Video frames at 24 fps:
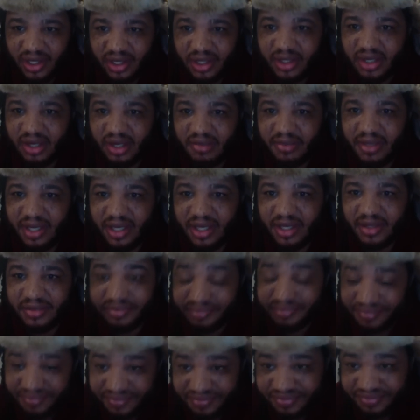You know what I mean?
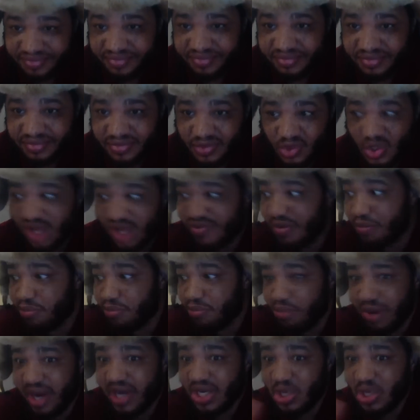You have a
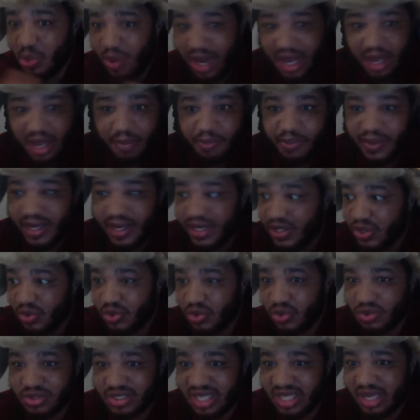brand new IP doing
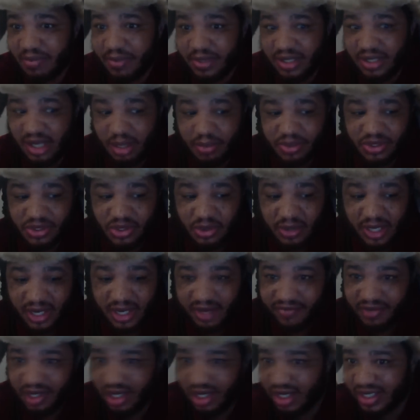those type of numbers. You
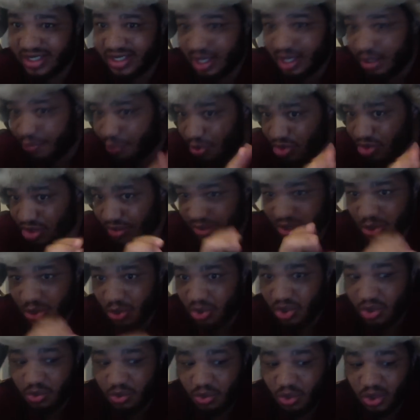have here a supposed to be
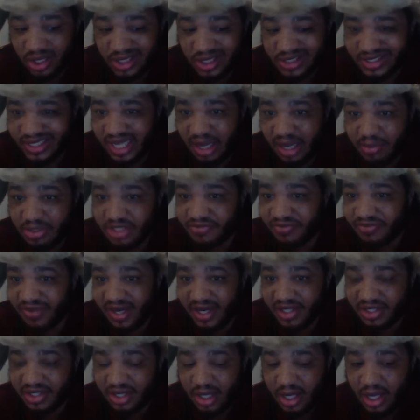quote unquote established
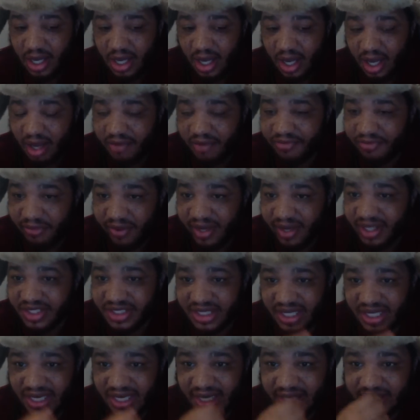plan, uh,
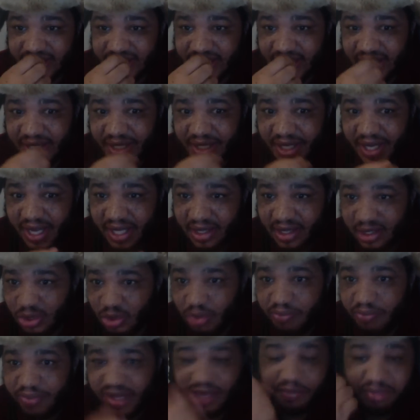franchise,
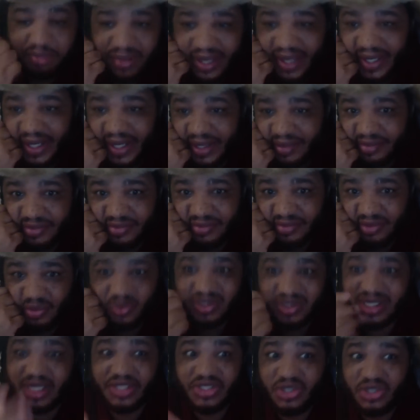Little Big Planet,
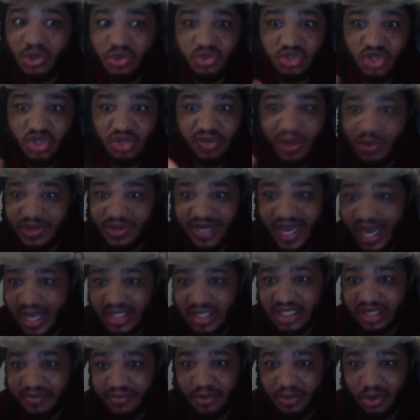which I told you nobody was
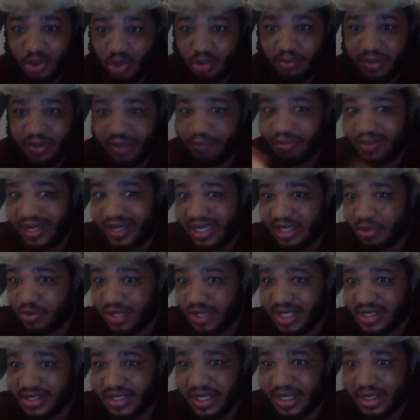asking for a Little Big Planet. When
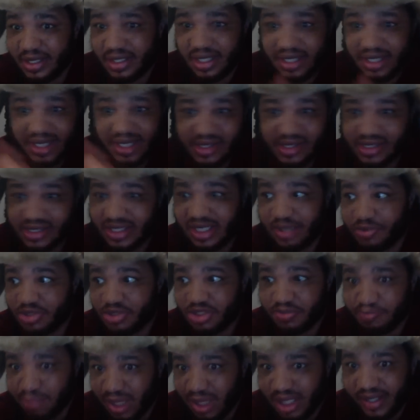I said to you said I was
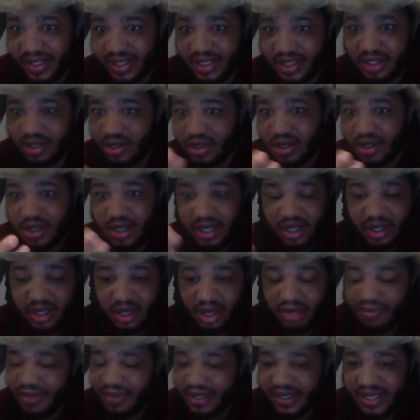bugging. You know,
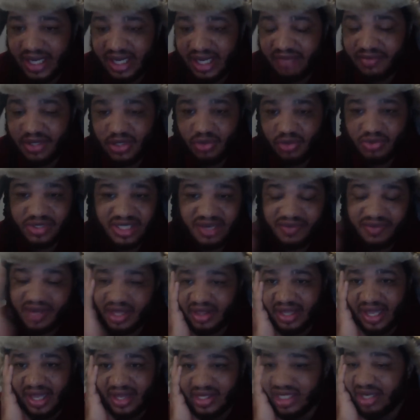I mean, didn't even do seventy
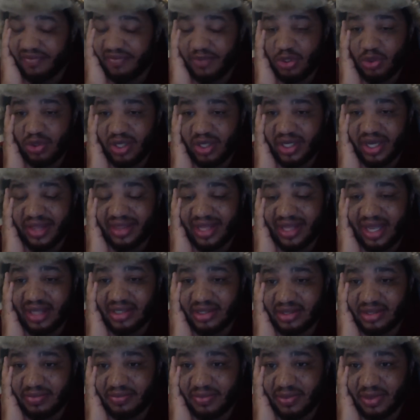thousand, didn't even do hundred
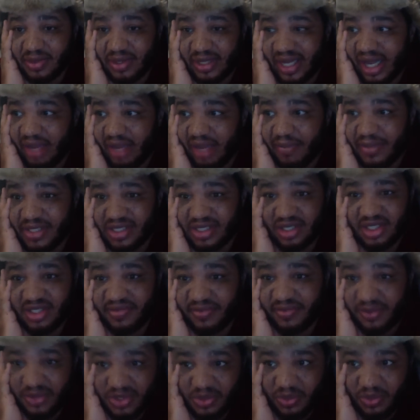thousand copies in his
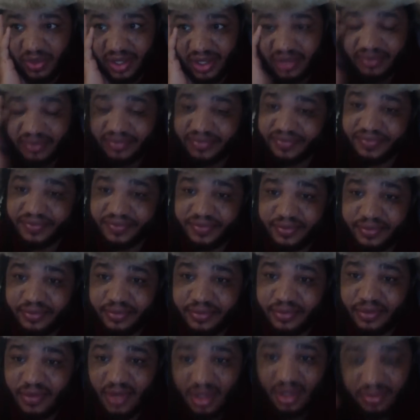first week.
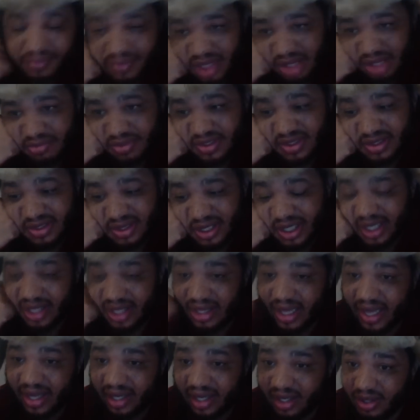I'm just saying,
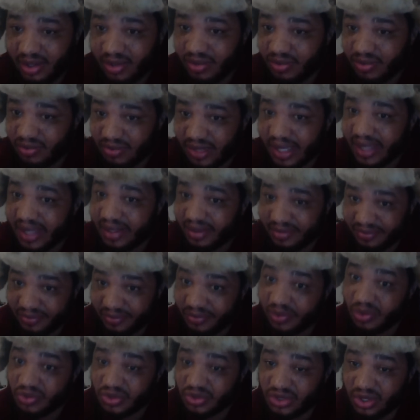like you know, like
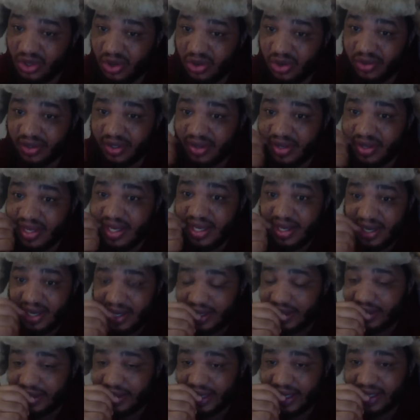real talk.
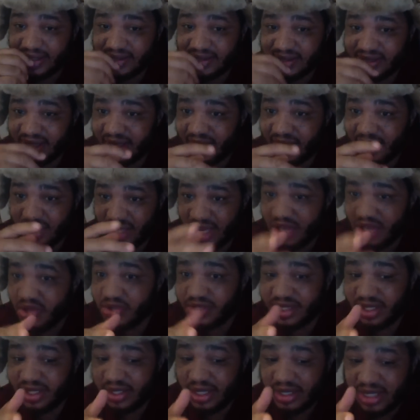And like I said, now you
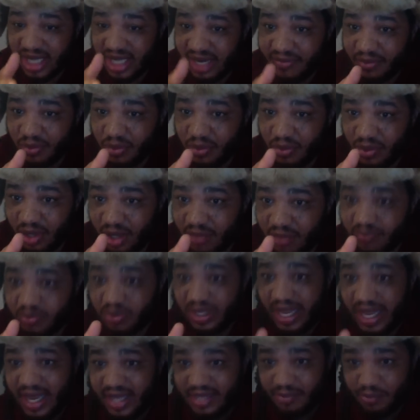see the level of
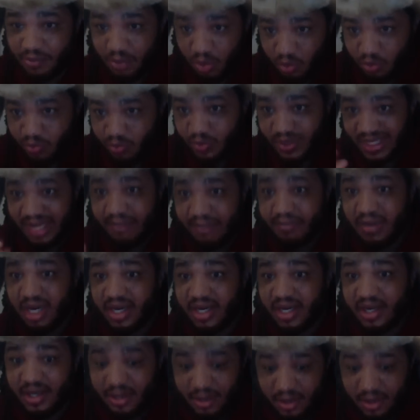how, with that
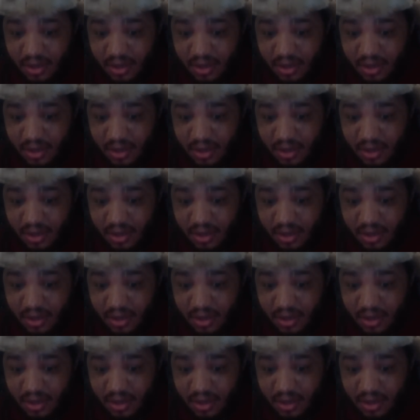money.